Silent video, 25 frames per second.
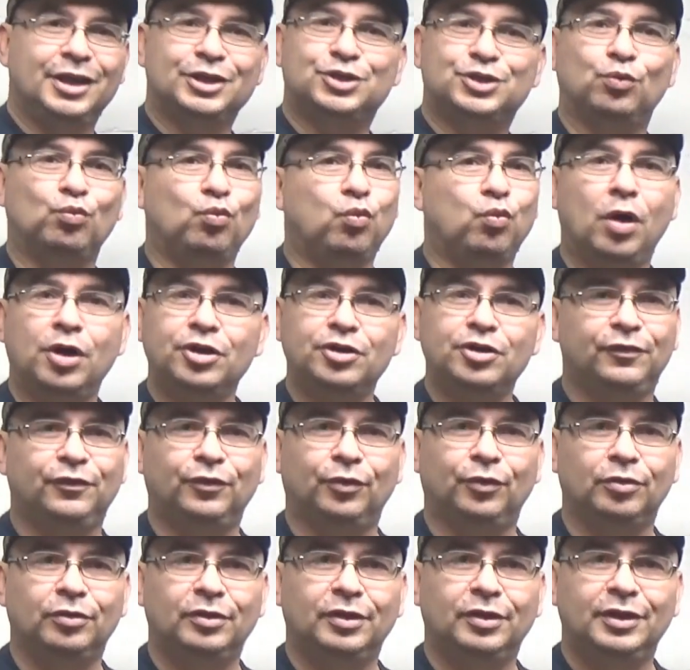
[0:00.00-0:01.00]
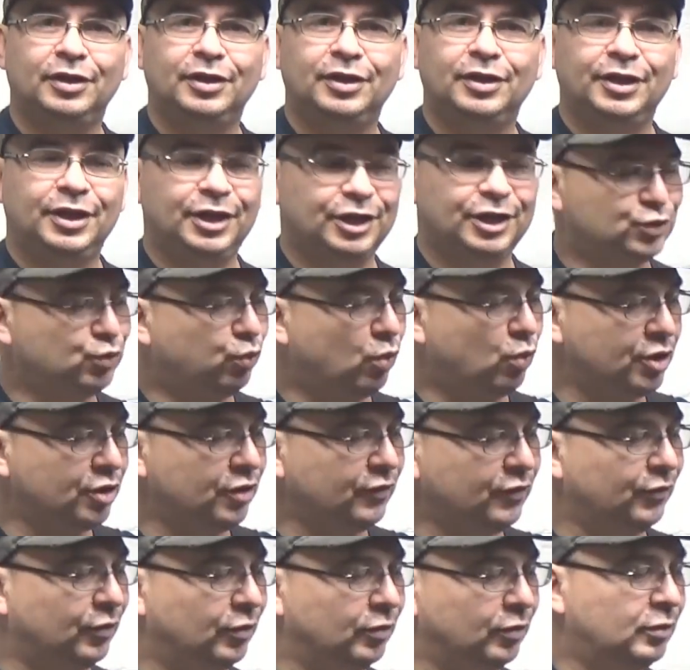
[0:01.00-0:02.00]
It's wonderful. It's
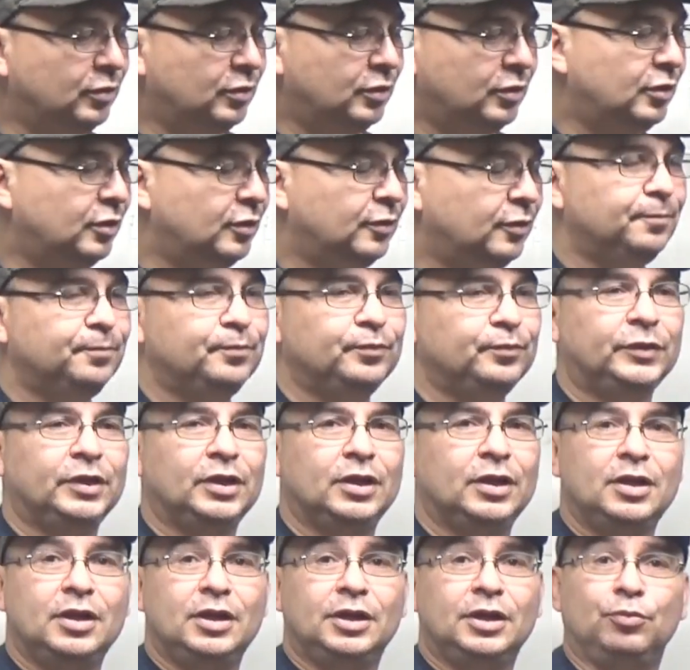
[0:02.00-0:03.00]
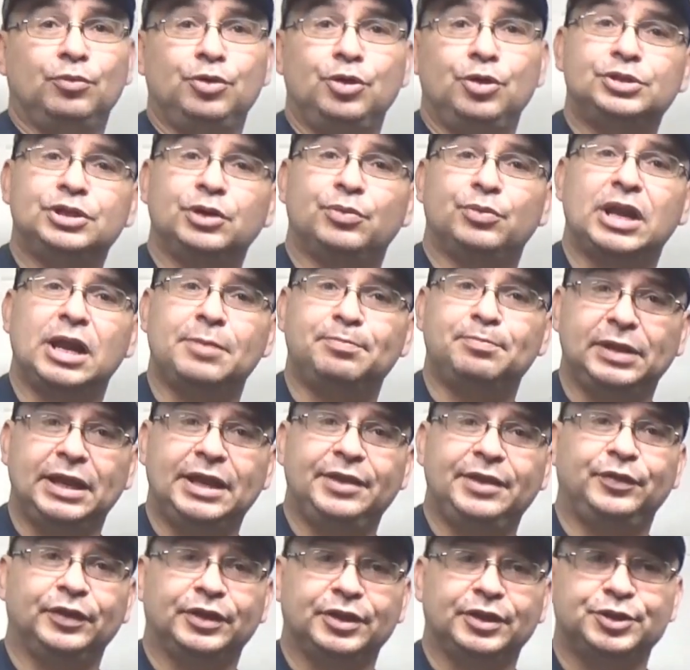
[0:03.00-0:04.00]
wonderful. Usually when I
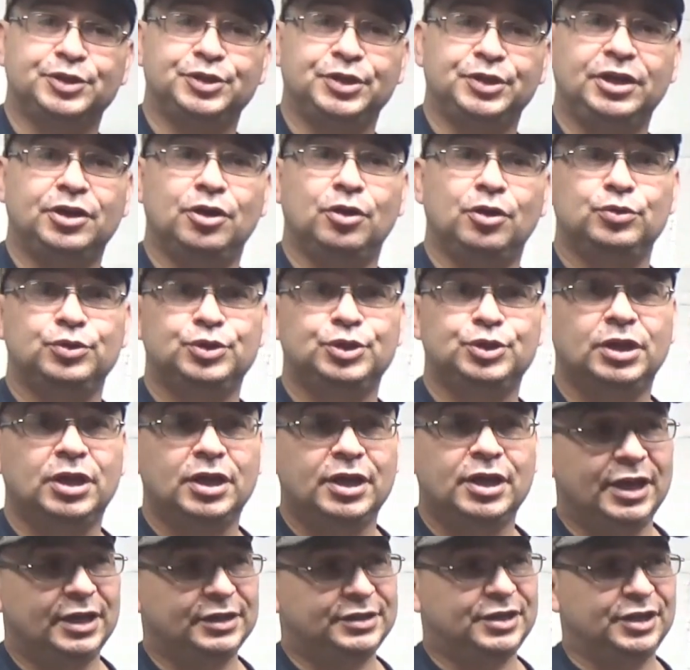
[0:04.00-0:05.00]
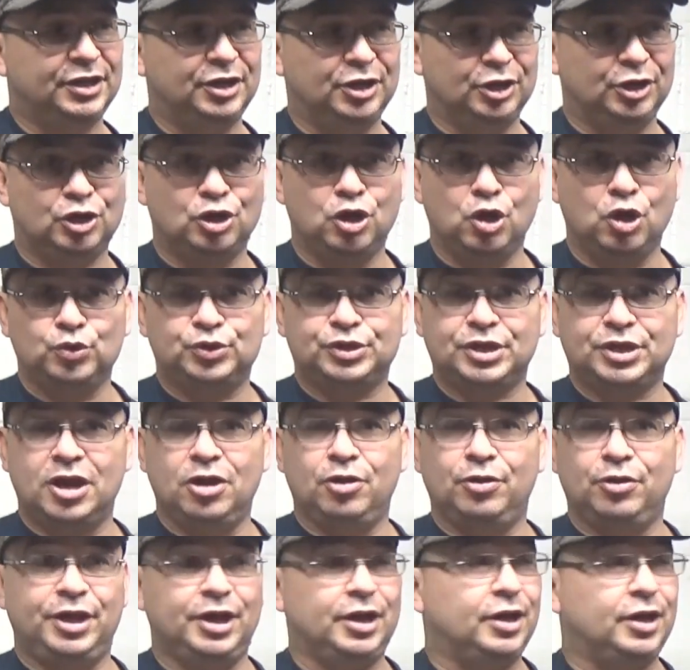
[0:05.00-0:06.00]
play at the casinos, it's in an enclosed
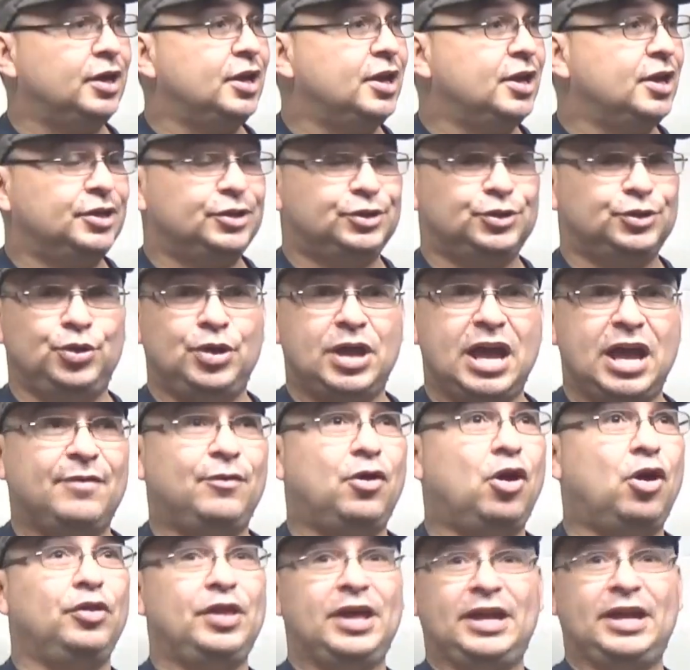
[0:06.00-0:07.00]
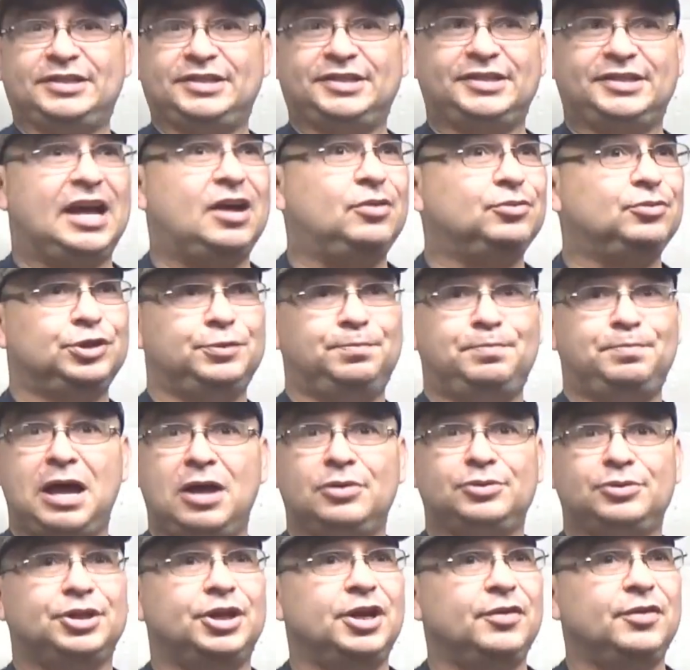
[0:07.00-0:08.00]
area. So you have all that sound just
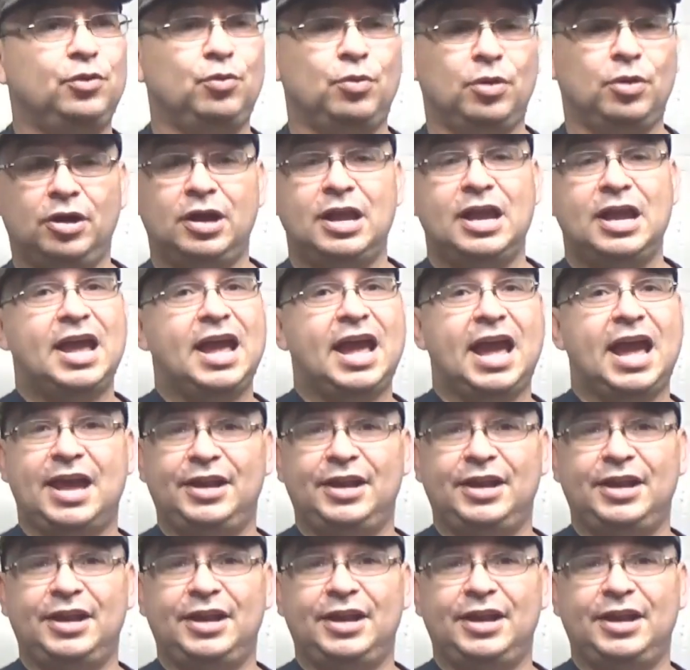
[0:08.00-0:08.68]
bouncing everywhere.